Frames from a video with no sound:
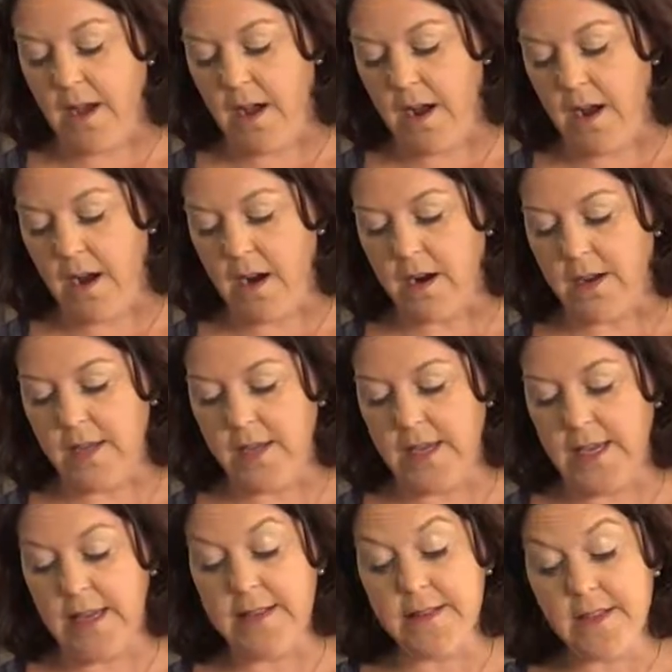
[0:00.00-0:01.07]
are
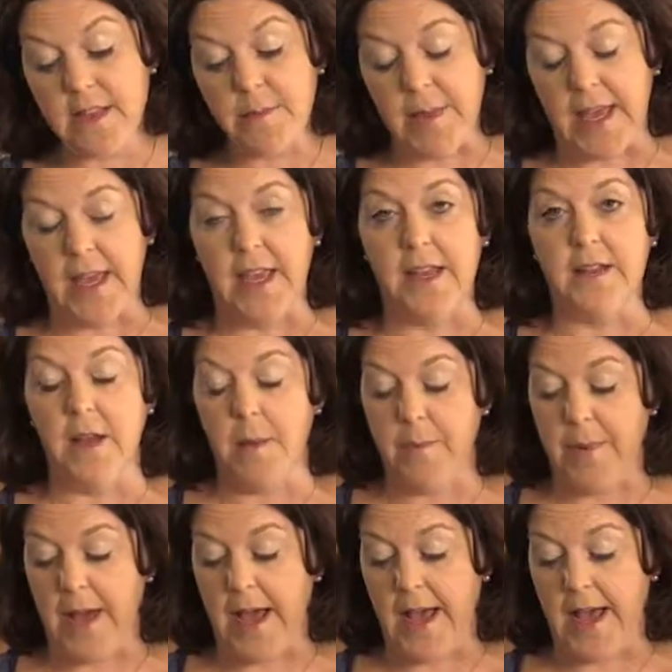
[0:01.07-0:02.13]
easily made
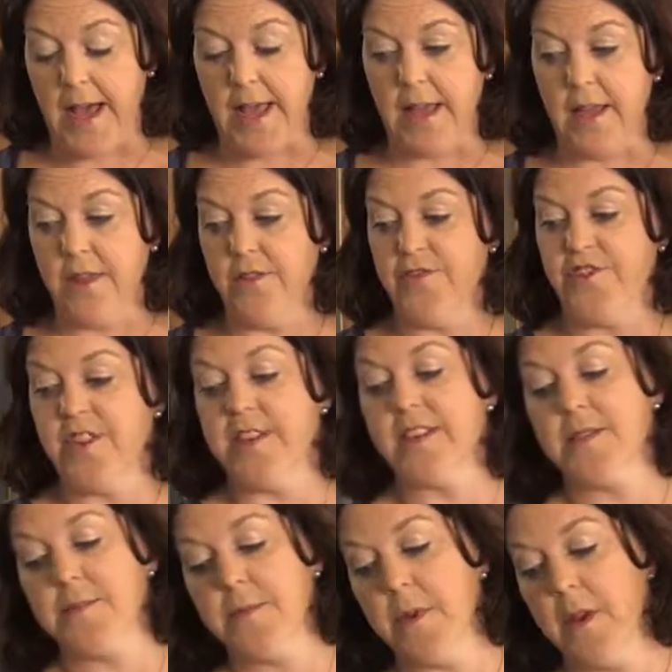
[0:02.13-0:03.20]
by just
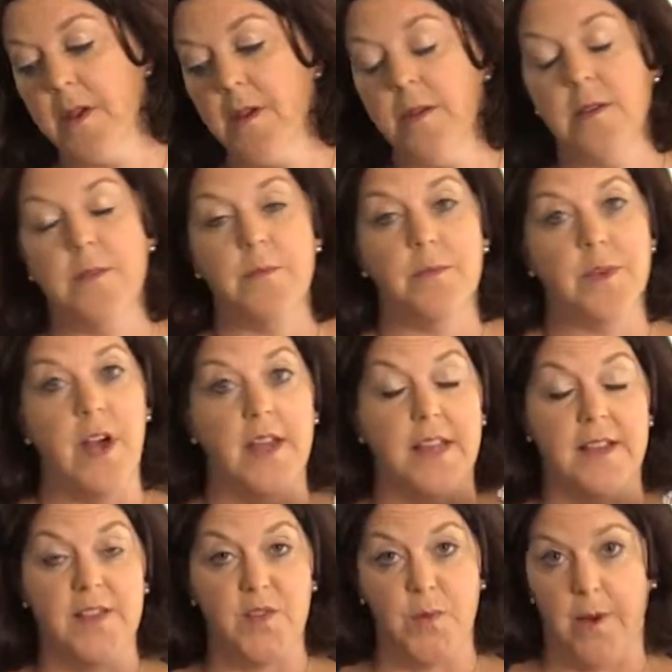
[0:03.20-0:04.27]

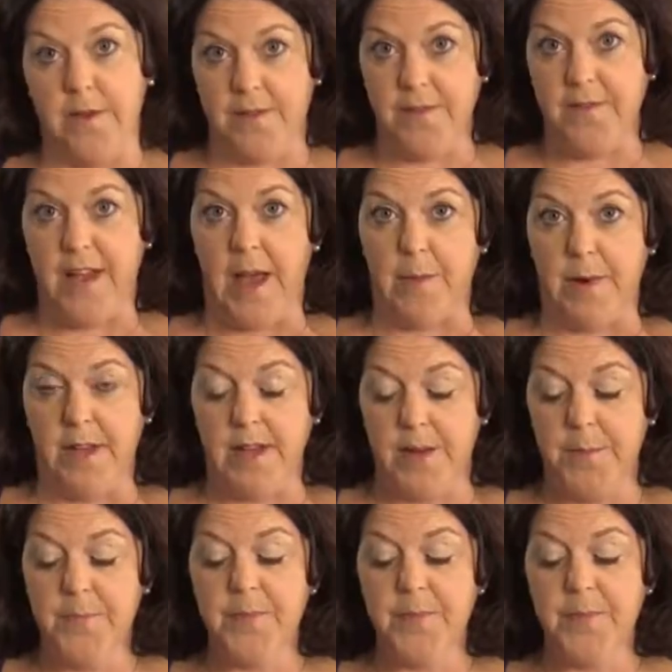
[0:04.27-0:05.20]
cutting squares of fabric